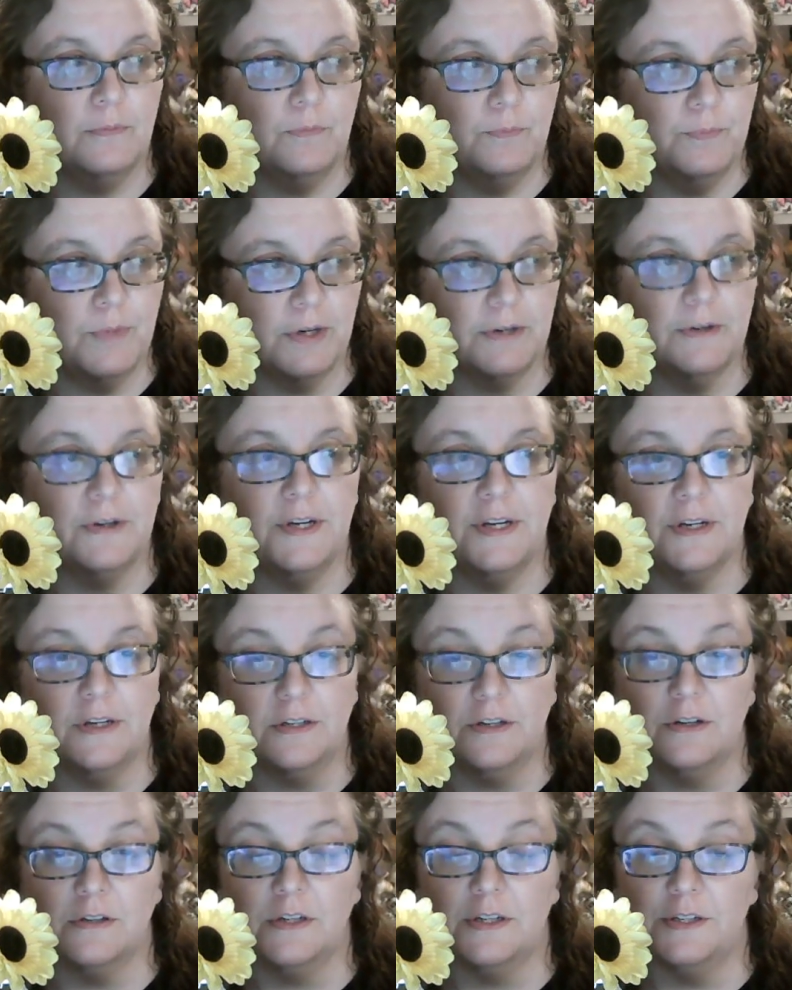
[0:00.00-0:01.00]
marrying
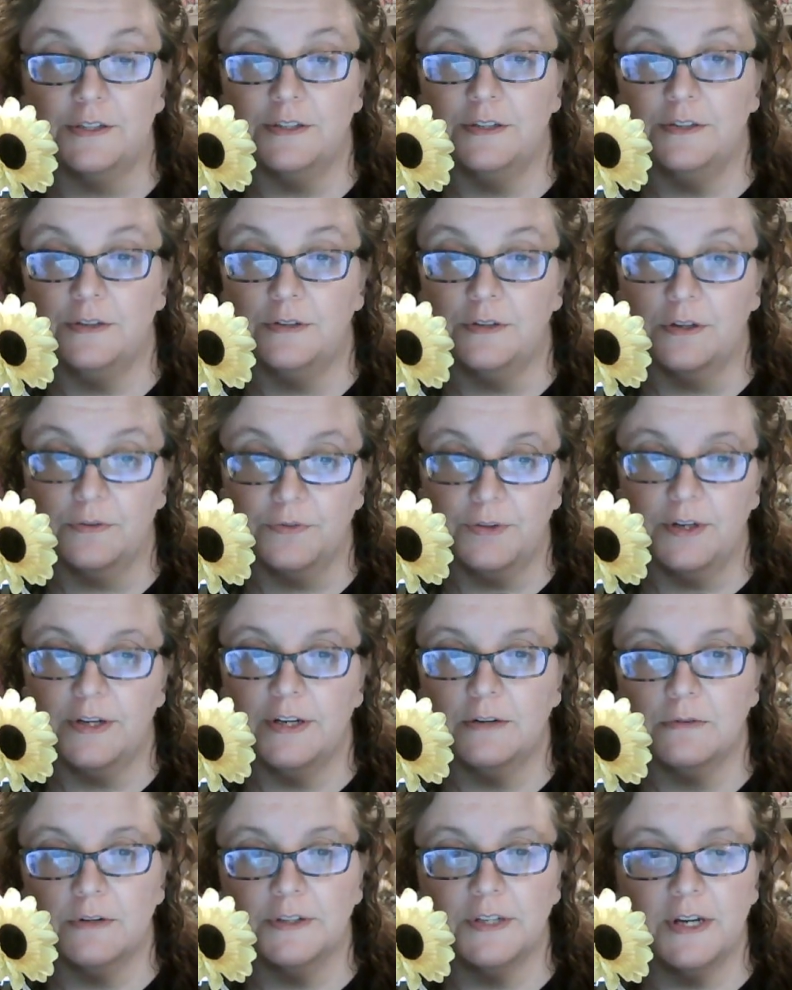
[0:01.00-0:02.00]
a god? You know,
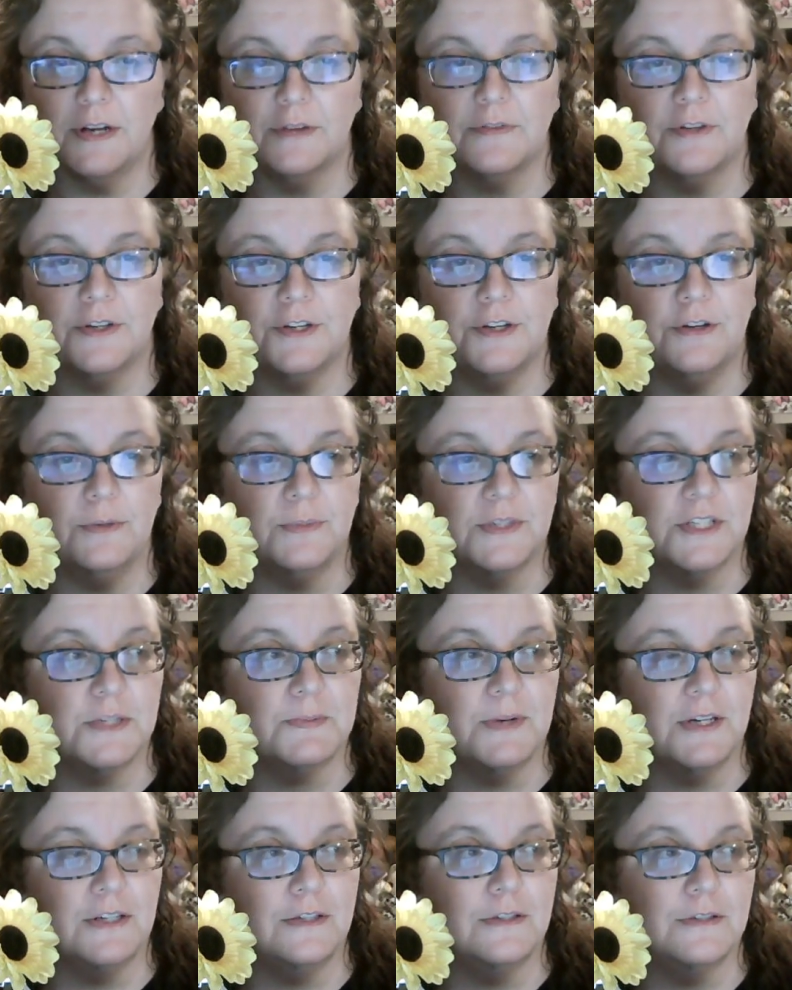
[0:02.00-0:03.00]
they already have the human
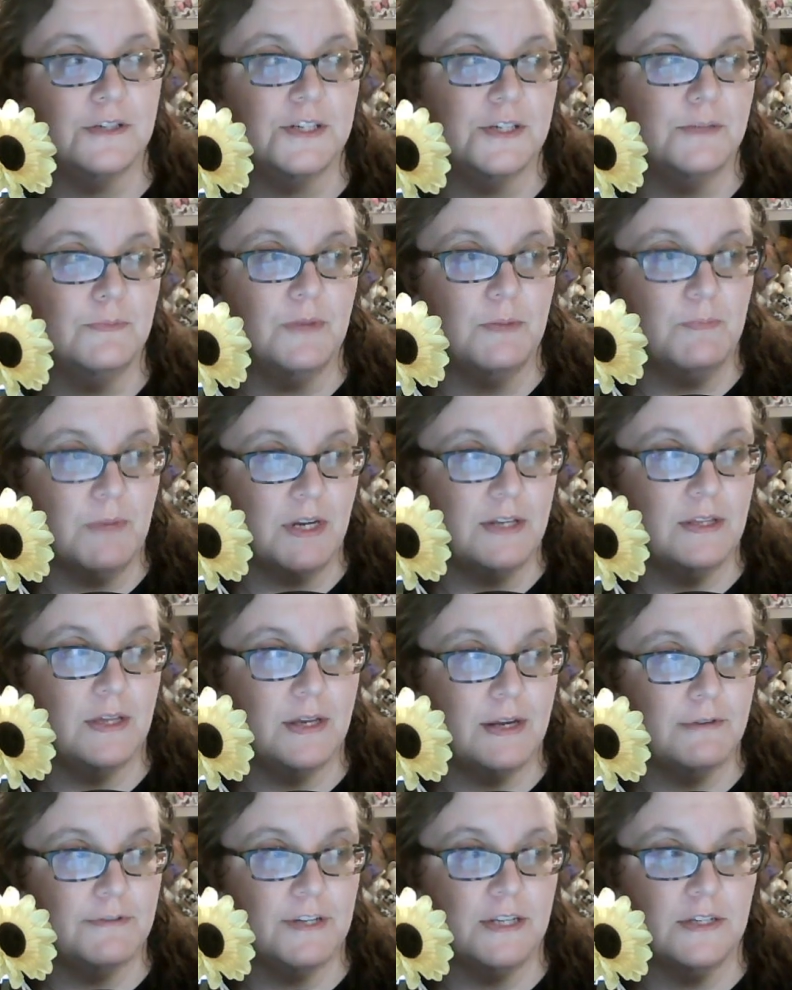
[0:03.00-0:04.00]
spouse and maybe
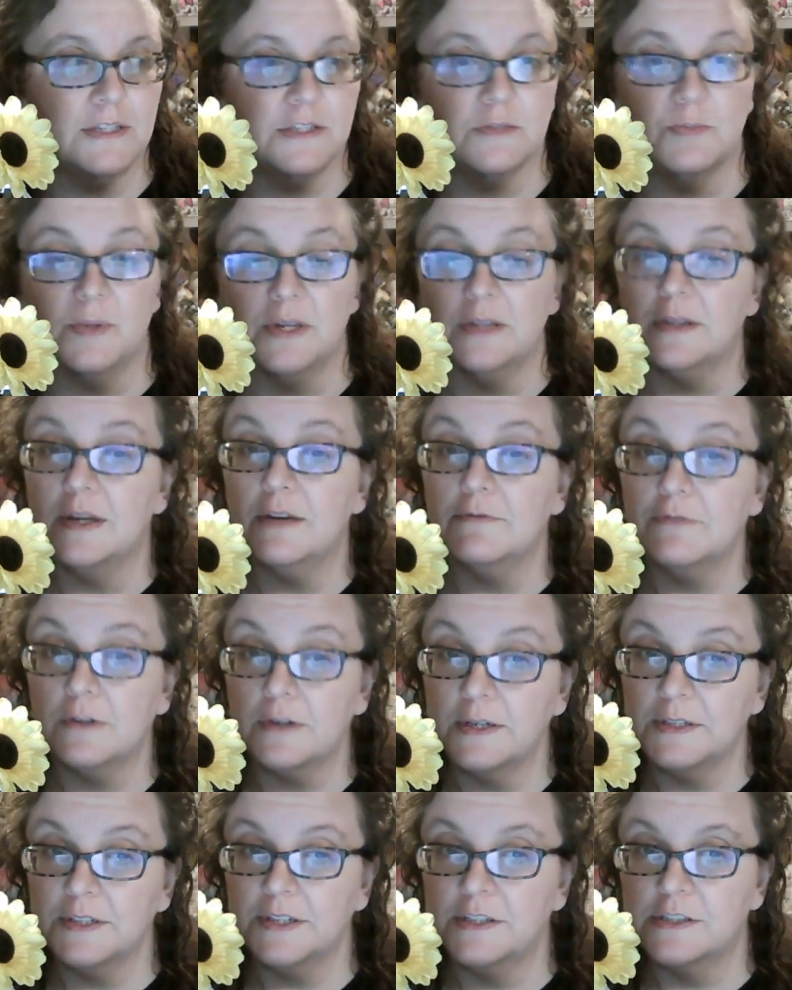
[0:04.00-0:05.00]
they have kids, maybe they have
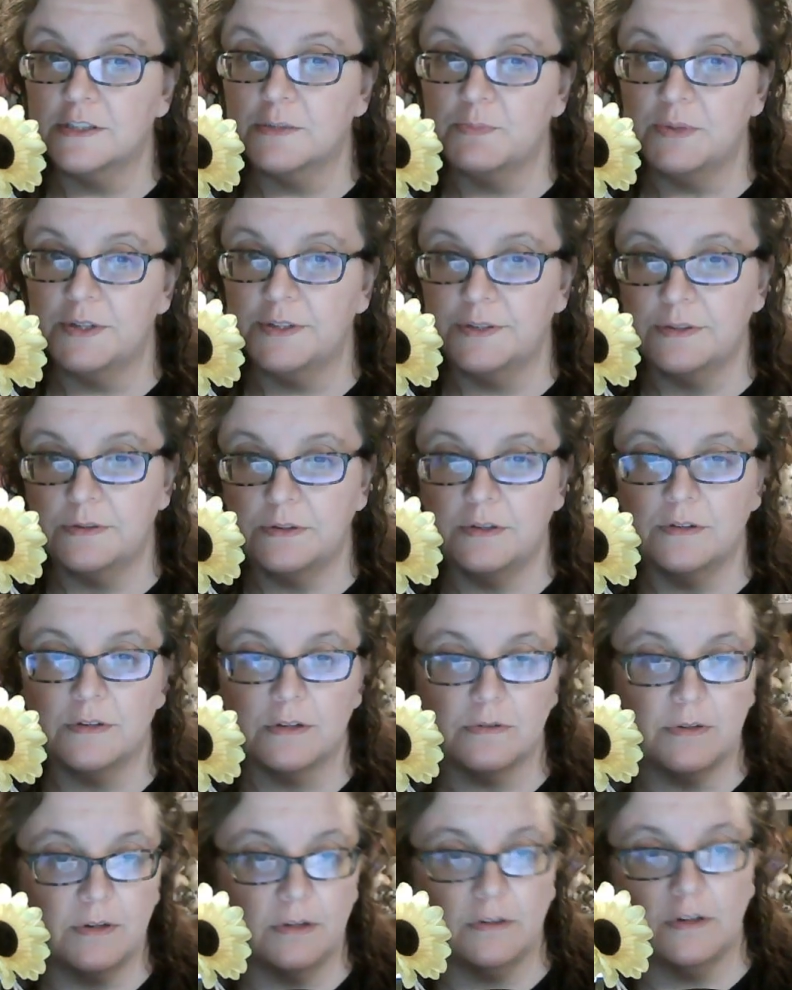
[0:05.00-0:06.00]
grandkids, but, you
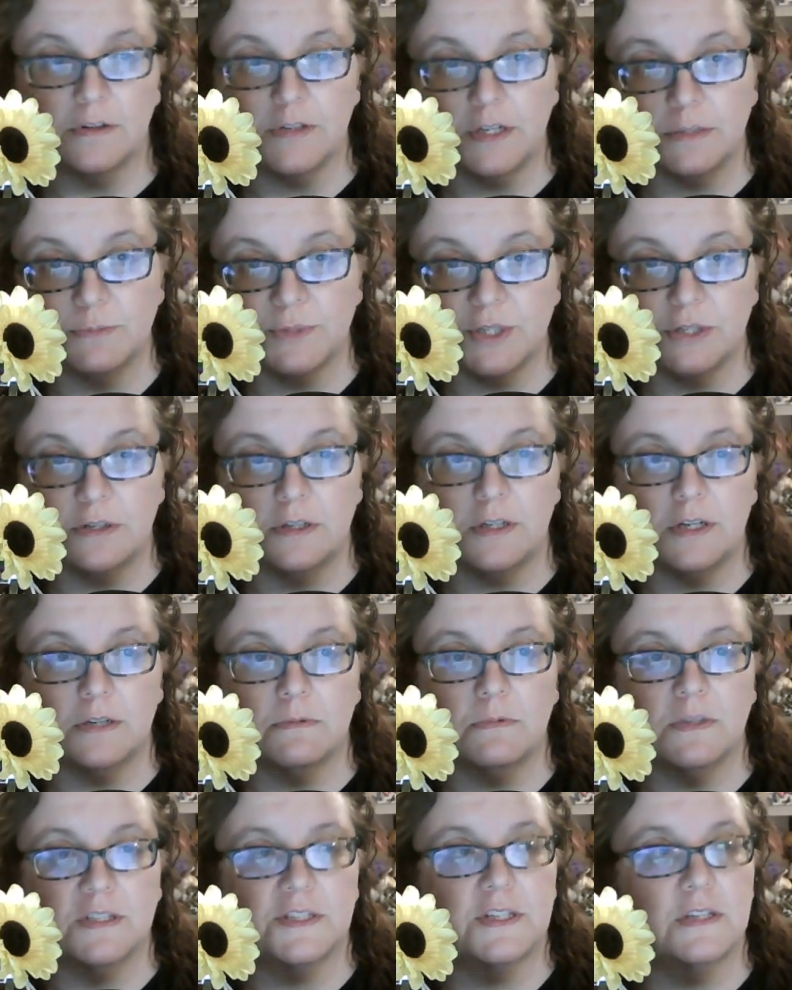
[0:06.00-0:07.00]
know, along comes the god.
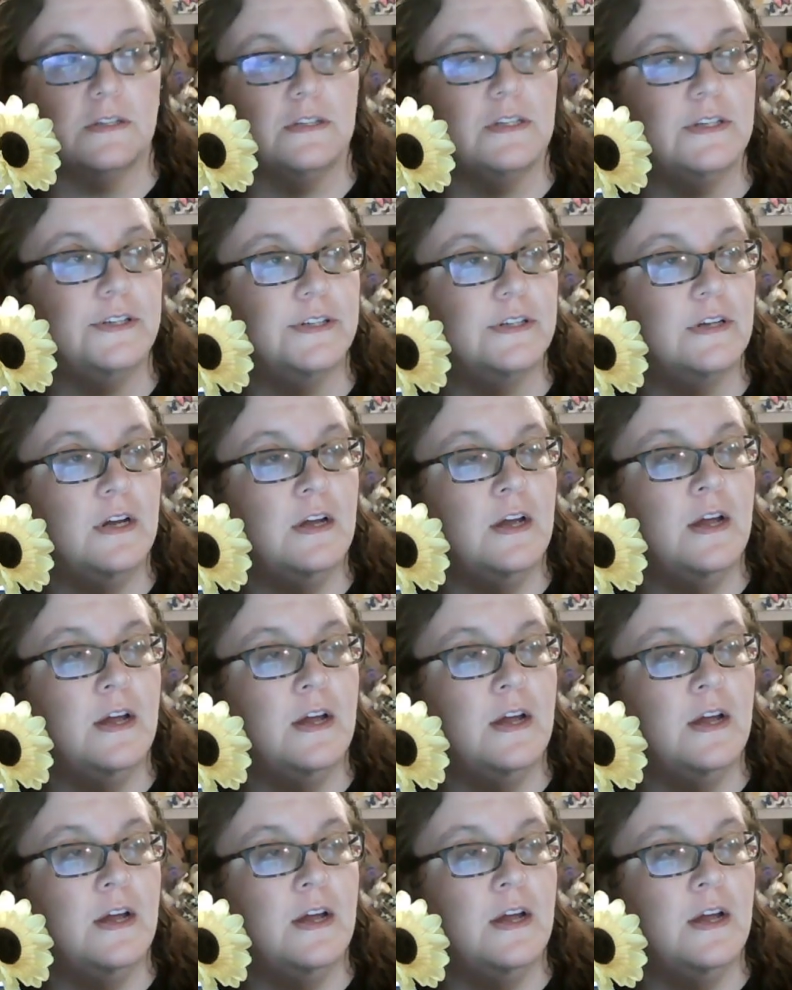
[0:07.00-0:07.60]
What is it like?